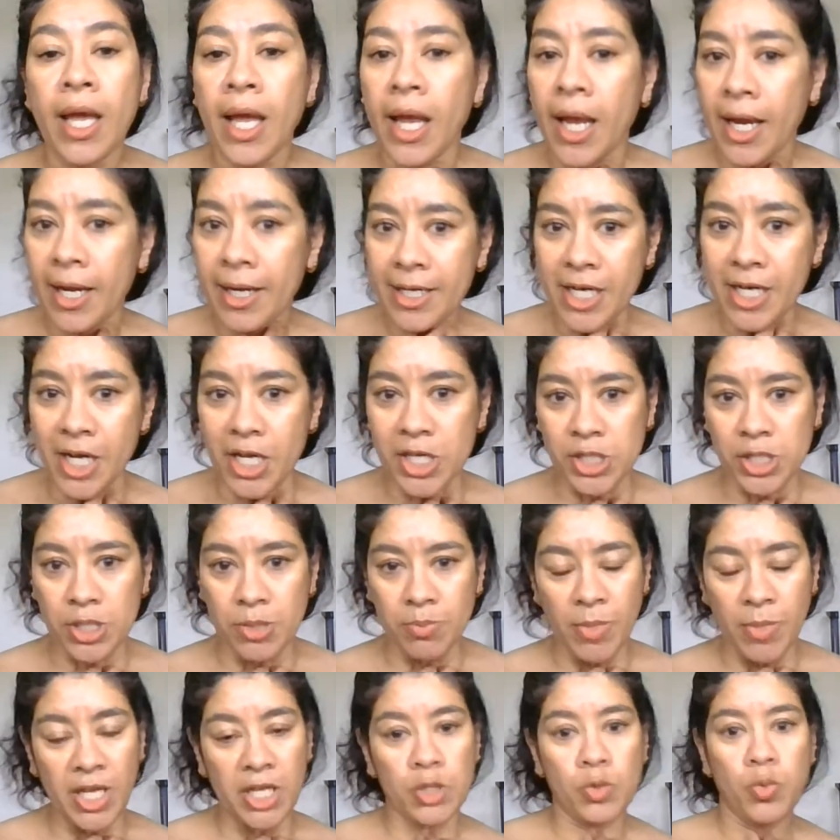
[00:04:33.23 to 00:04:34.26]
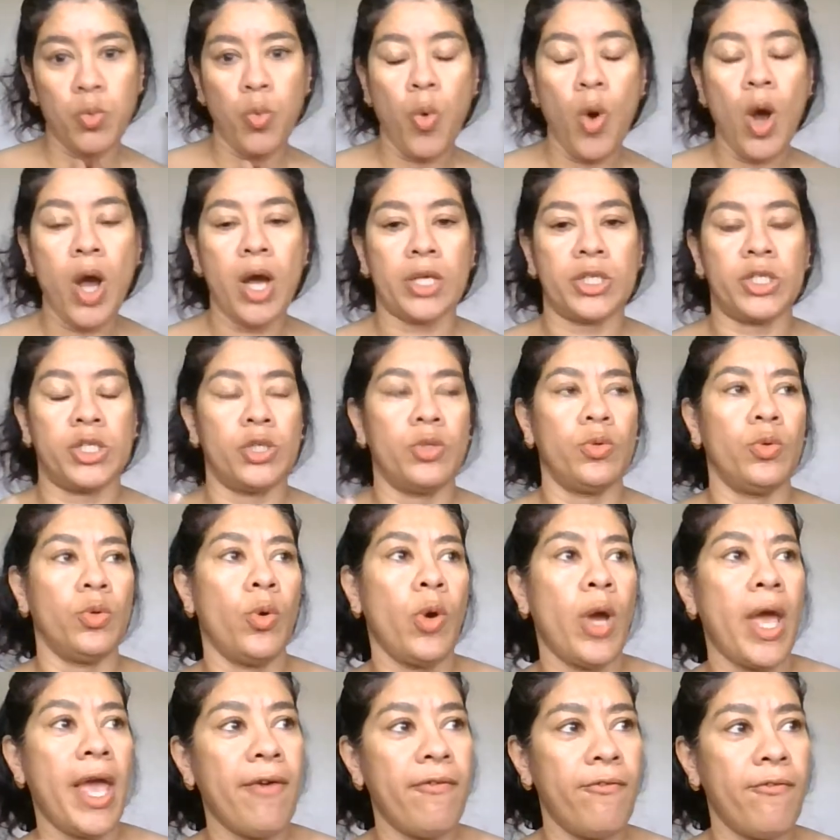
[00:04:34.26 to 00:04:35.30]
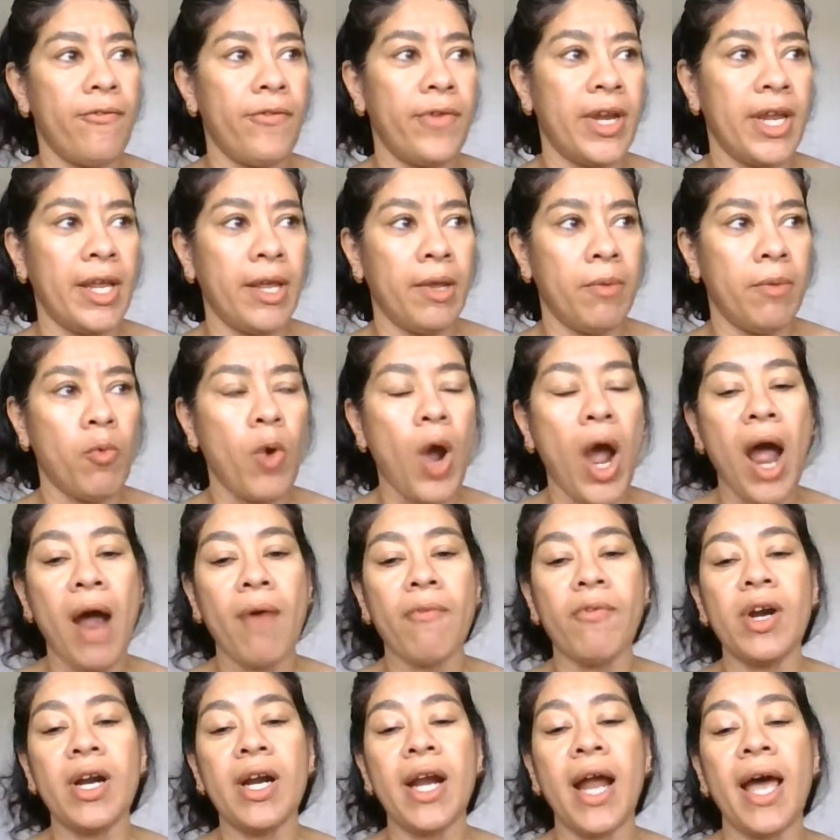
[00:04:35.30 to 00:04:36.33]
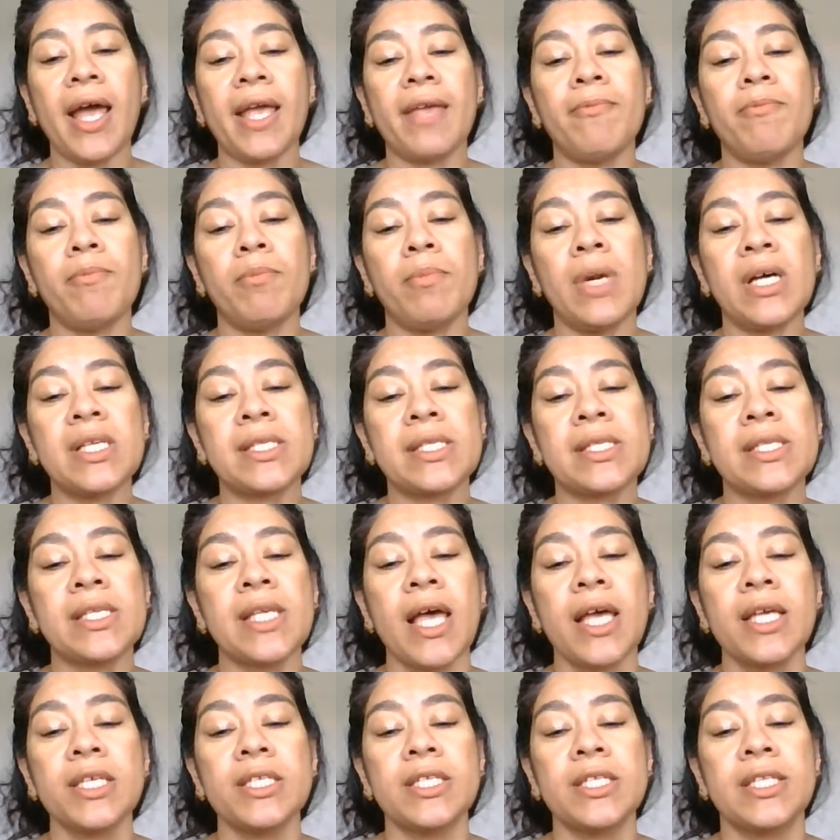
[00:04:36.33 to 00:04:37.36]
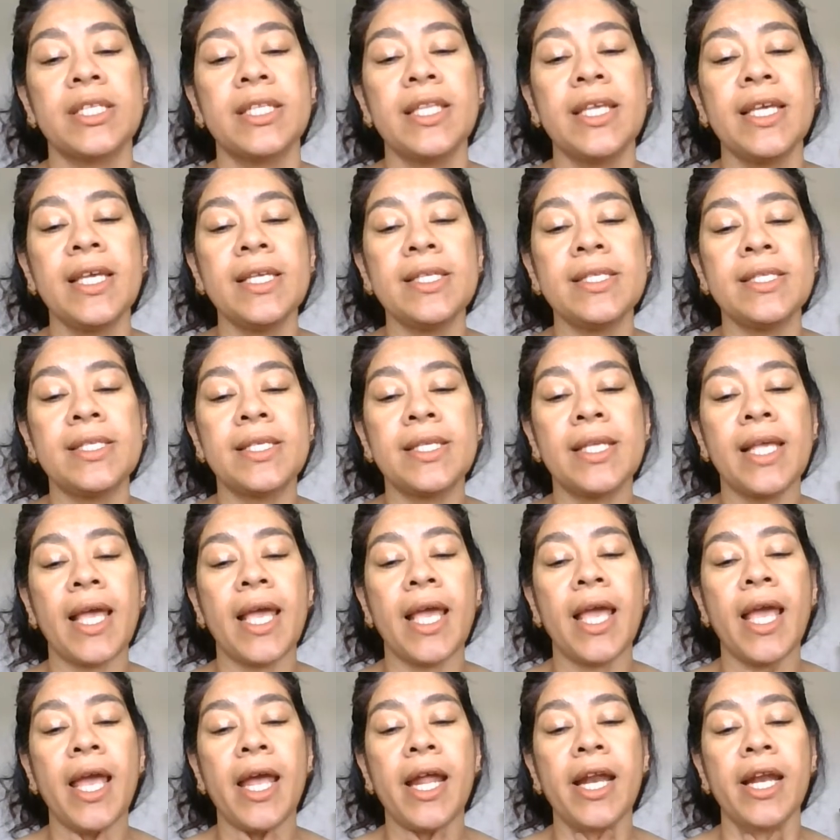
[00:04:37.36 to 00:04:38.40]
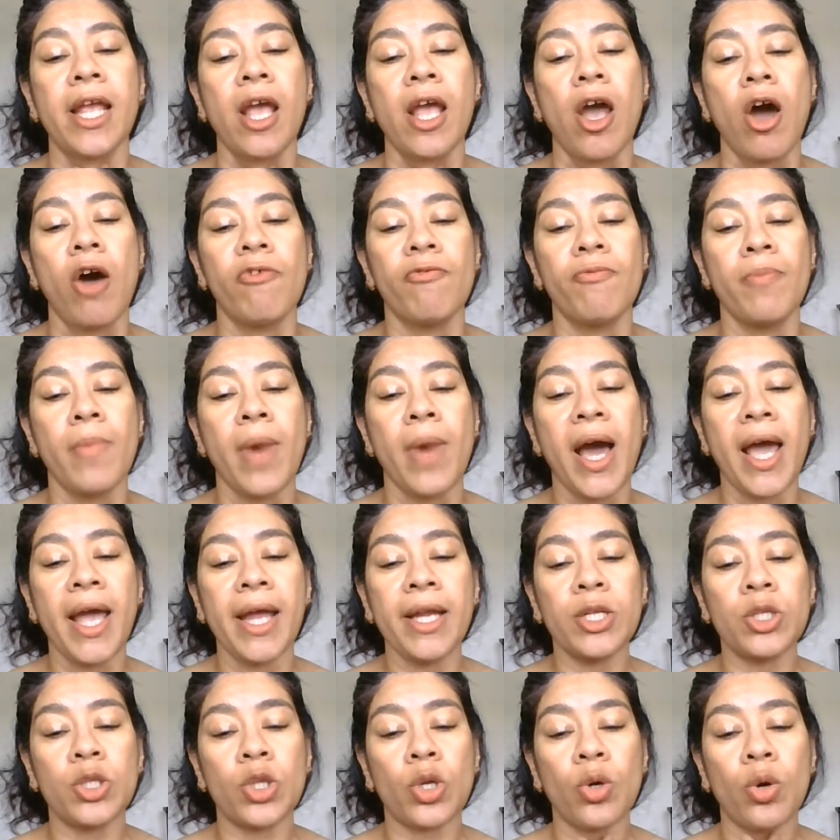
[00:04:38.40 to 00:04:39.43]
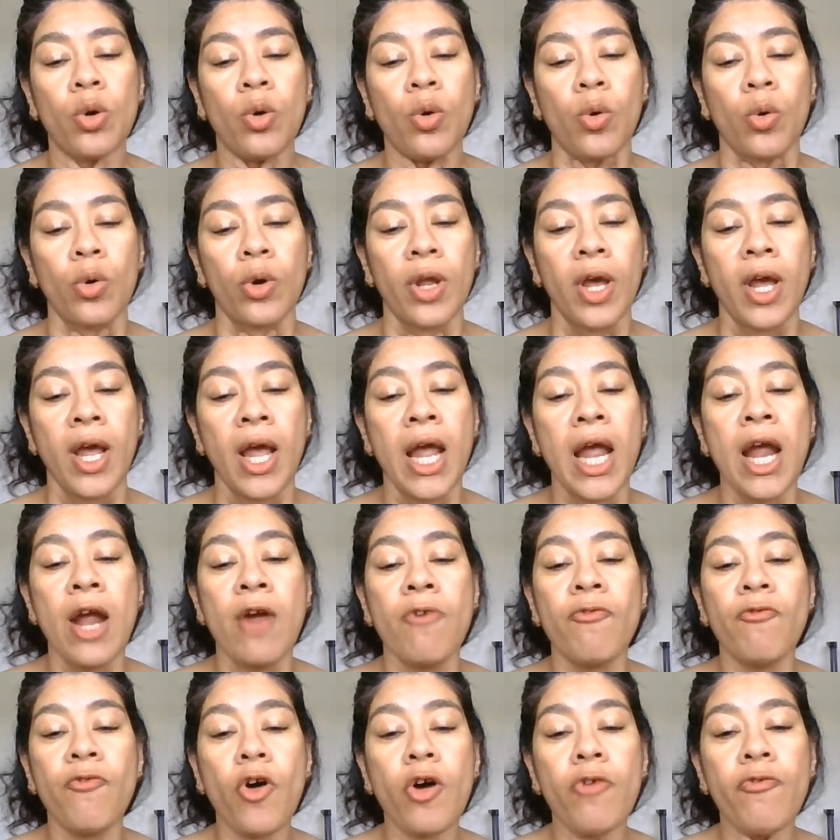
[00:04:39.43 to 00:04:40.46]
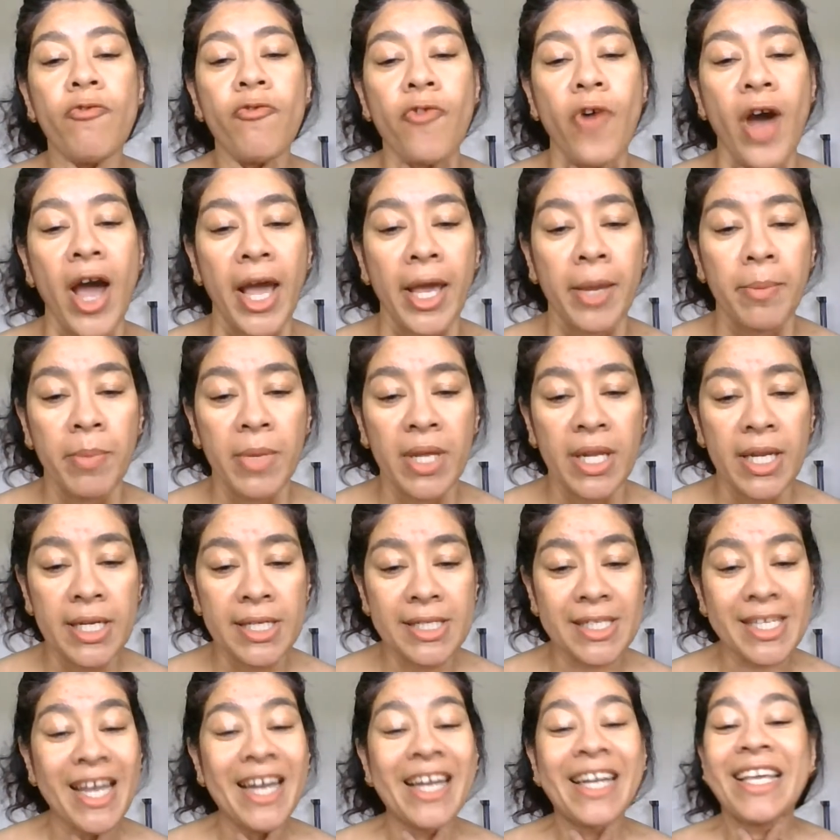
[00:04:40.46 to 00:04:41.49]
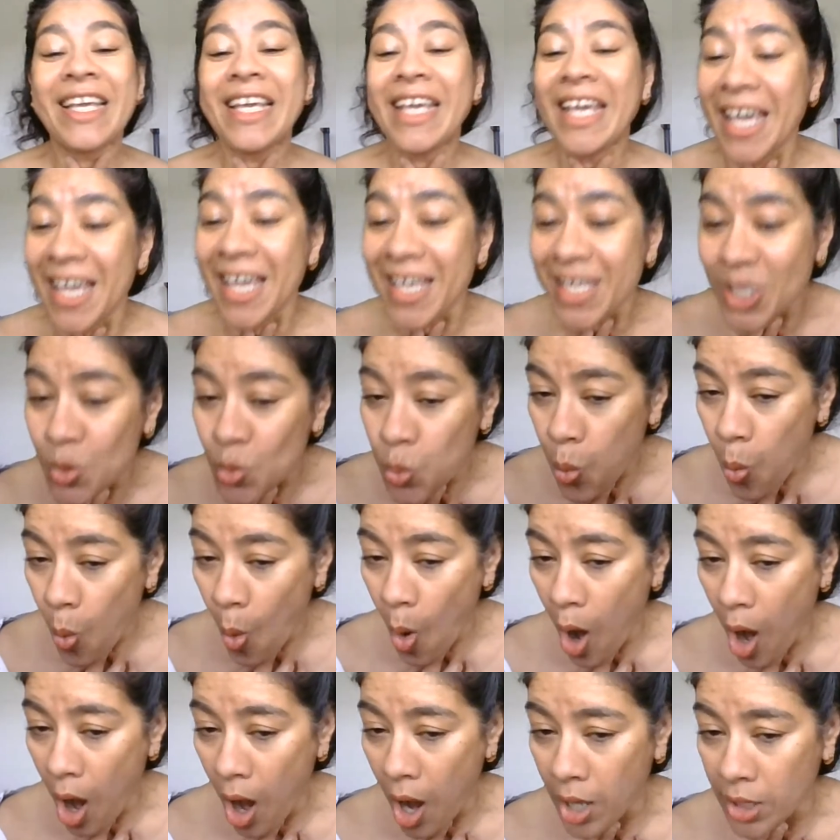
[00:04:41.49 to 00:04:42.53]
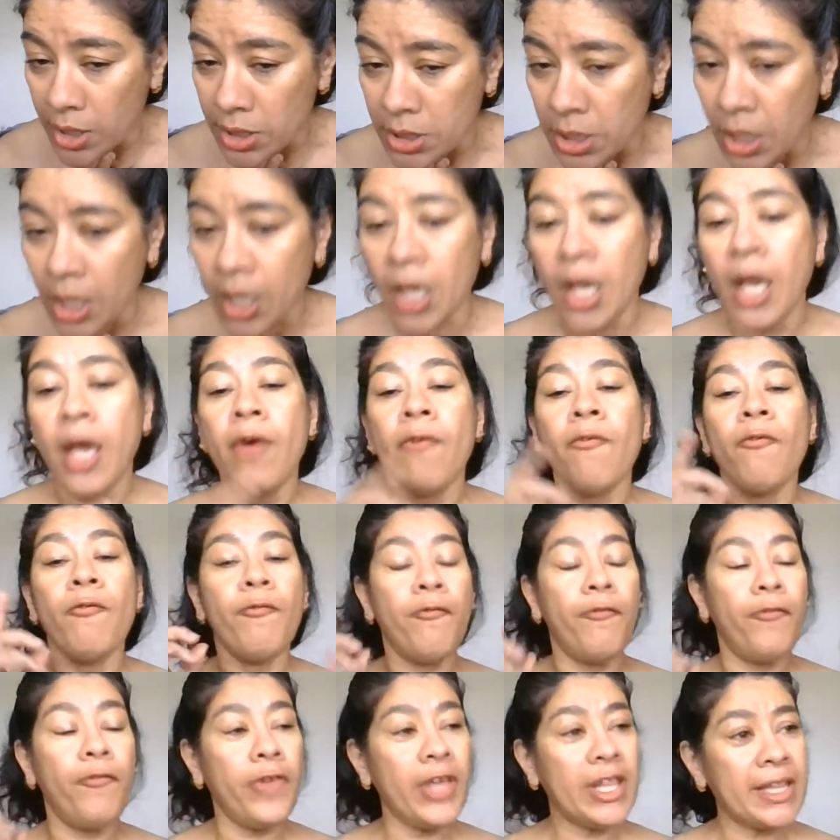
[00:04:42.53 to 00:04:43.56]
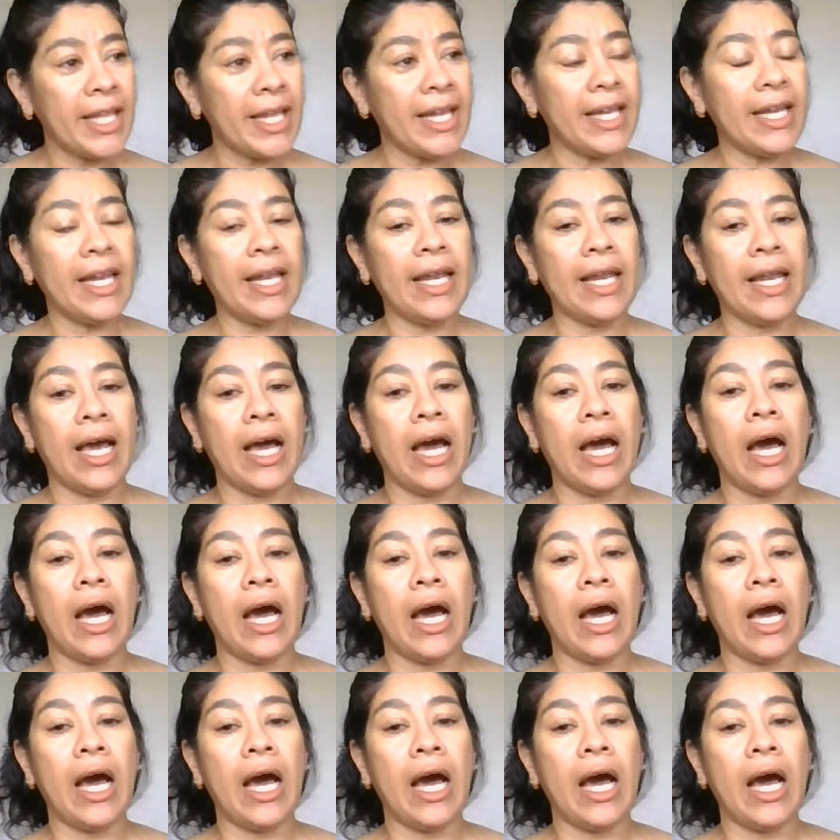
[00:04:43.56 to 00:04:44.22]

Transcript: And trust me, it worked. You know, every hour I massage this area of my throat for 5 minutes. And guess what? Within